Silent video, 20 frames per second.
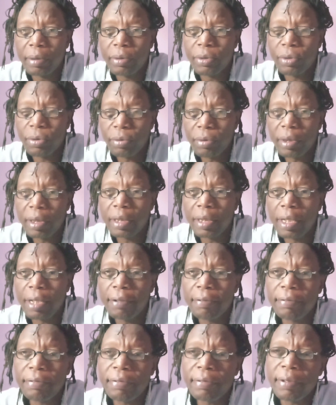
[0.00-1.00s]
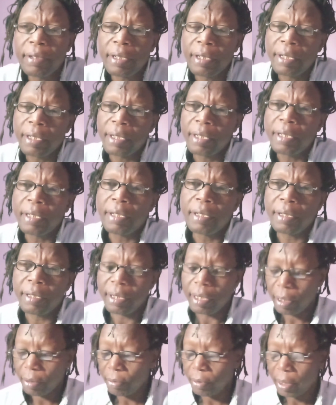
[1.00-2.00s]
soon enough.
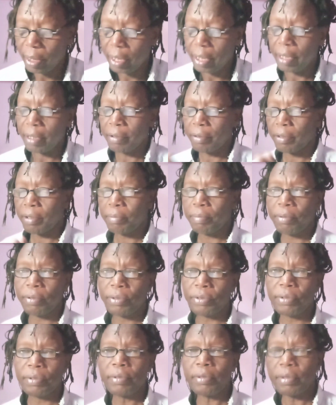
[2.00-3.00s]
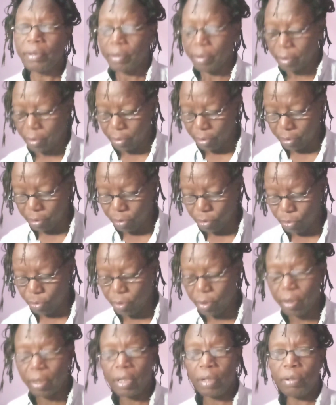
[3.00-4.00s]
Now we are dealing with the bosons.
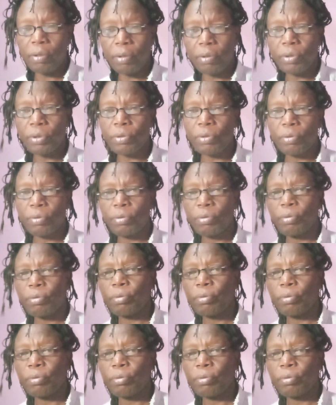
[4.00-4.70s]
We're gonna go to